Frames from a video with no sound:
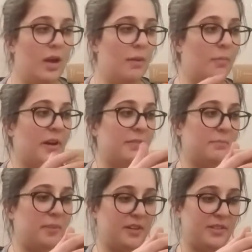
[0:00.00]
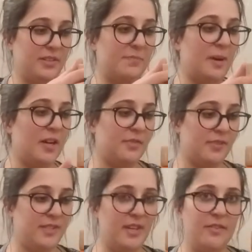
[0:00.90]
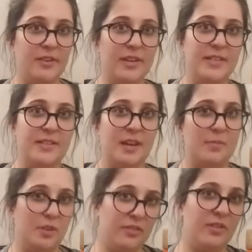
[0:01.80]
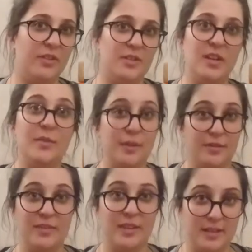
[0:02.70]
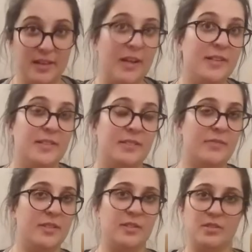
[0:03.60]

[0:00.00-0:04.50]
But because it's part of a series, I'm not going to get rid of the entire series,